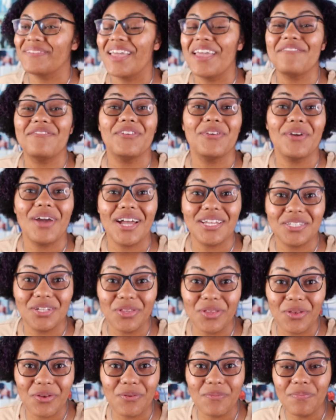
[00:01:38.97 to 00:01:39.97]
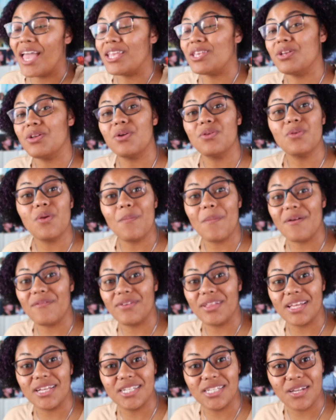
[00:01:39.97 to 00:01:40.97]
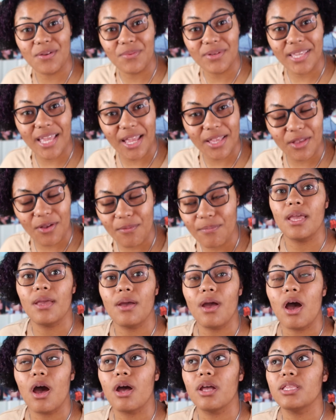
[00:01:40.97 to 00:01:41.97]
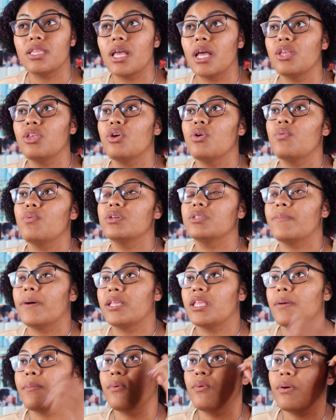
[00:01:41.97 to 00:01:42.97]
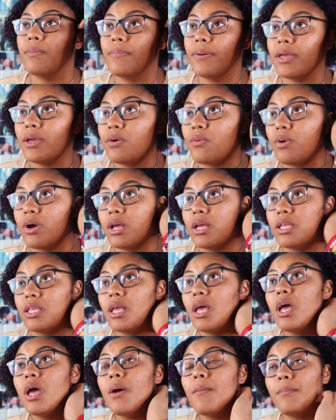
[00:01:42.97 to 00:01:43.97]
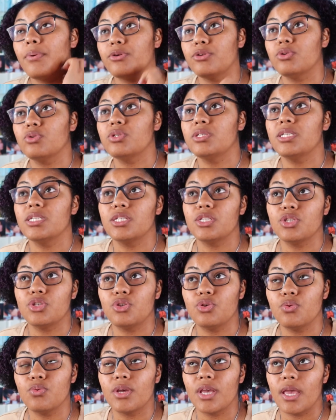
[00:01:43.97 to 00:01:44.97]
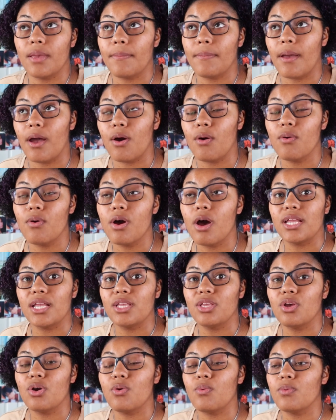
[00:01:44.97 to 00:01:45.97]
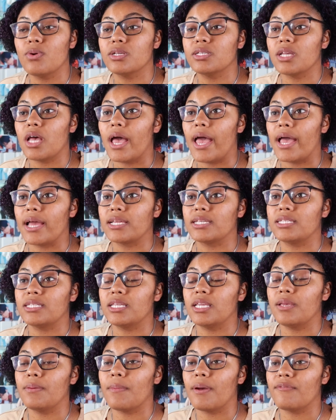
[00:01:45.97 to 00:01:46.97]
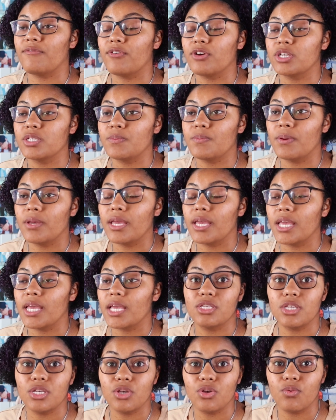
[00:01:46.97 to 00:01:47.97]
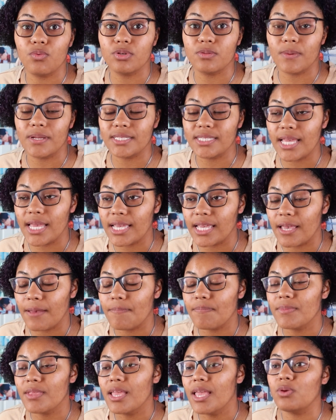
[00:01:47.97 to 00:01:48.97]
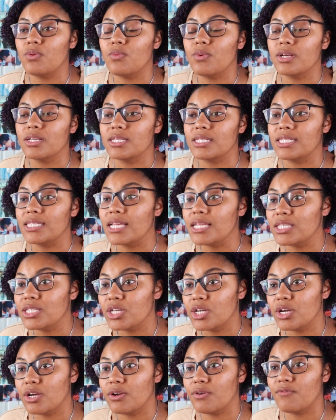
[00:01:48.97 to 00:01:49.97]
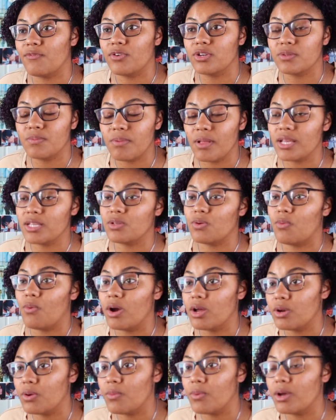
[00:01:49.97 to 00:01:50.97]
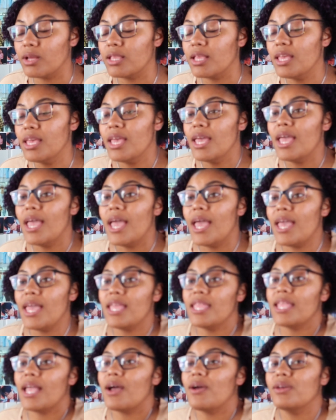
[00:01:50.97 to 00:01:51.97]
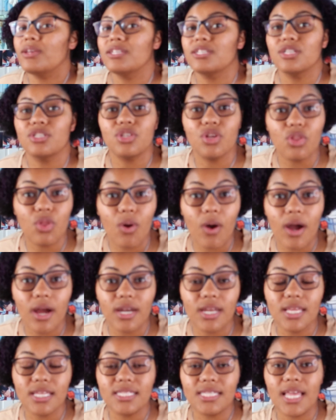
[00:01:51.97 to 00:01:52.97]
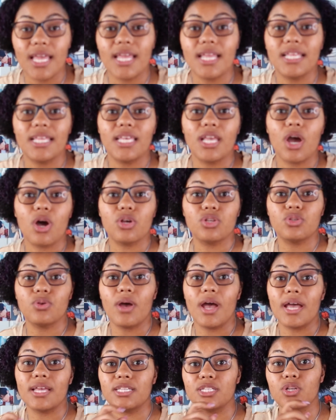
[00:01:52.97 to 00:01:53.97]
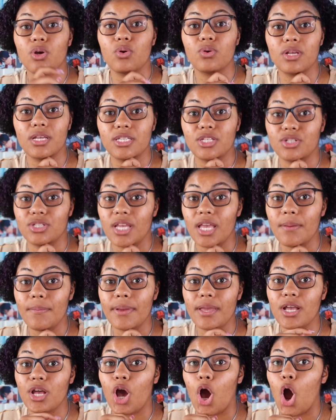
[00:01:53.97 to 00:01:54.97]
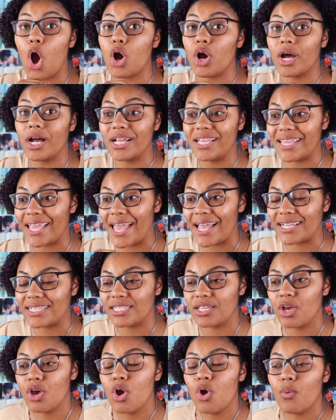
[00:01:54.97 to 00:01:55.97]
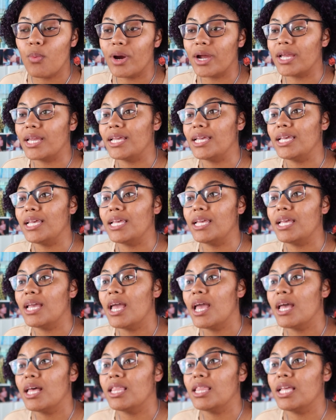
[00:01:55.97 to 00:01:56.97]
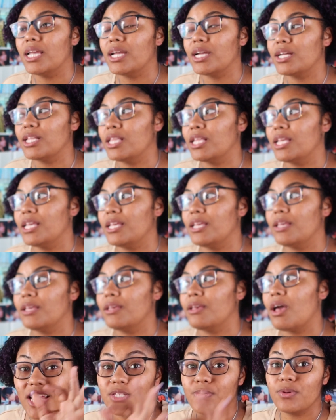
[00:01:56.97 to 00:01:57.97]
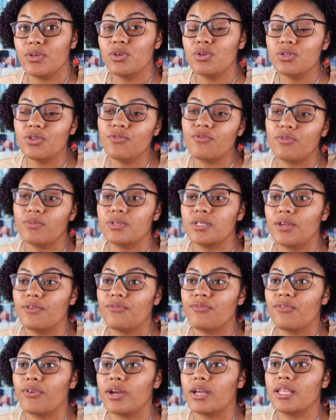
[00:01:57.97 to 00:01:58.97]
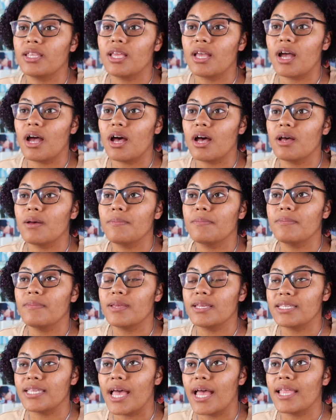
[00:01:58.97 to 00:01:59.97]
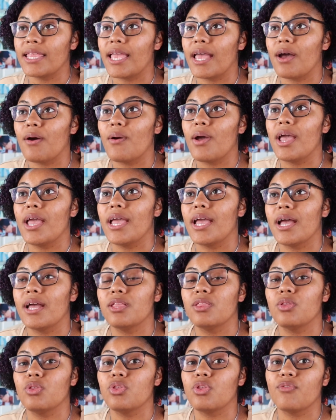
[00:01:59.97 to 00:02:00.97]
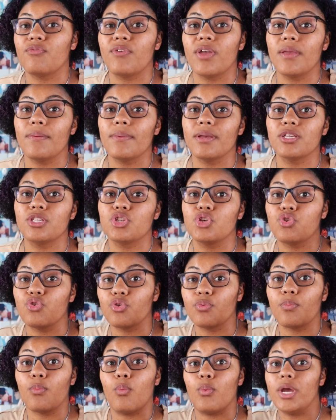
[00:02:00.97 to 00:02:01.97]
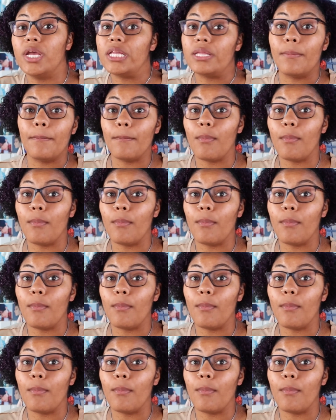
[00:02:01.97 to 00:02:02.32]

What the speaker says: If you guys are new and you don't know my relationship with Daniel, Daniel was my number one pick when Produce Season 2 came out. Daniel was actually my first pick. Jihoon was my second. He was a center and first place of 101. And now he's a solo artist, and he also has his own entertainment called Connect, where he literally, that's what you do from G-Friend is at now. And the famous group We The